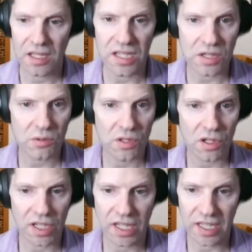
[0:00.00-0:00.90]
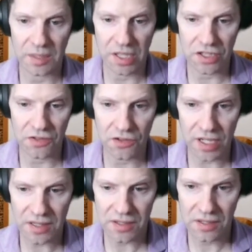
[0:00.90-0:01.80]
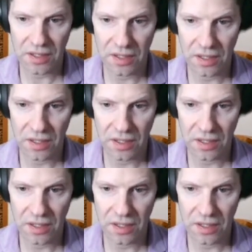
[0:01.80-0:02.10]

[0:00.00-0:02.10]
East was looking at a bunch of tricks.